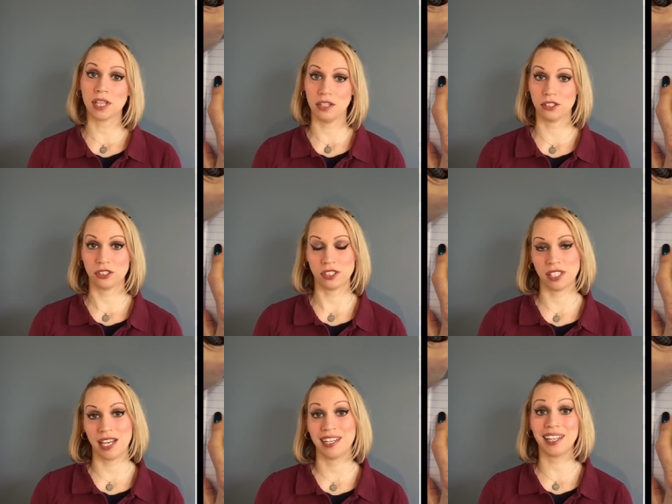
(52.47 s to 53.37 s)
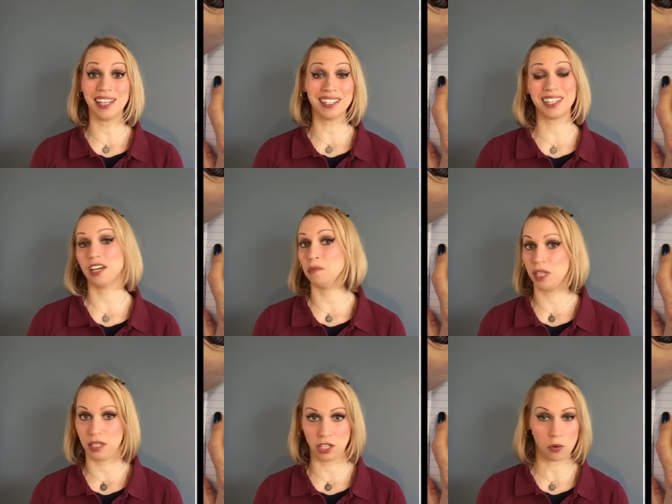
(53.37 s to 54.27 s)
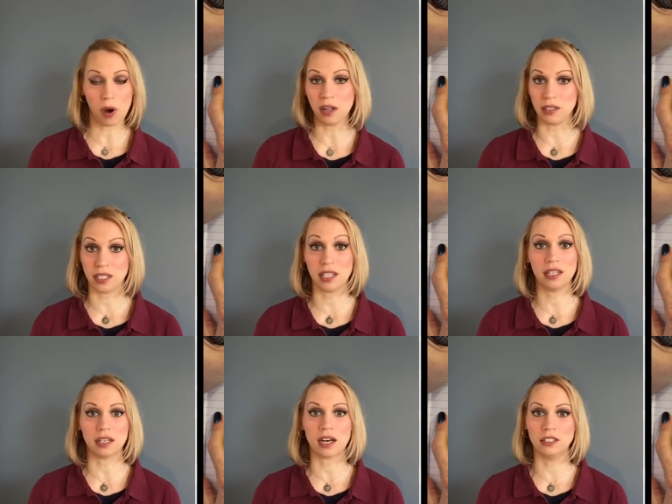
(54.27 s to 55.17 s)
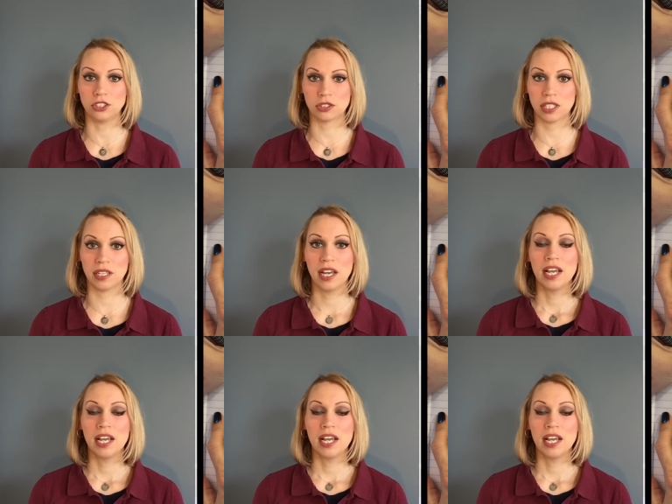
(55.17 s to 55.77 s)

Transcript: understand income inequality in a country.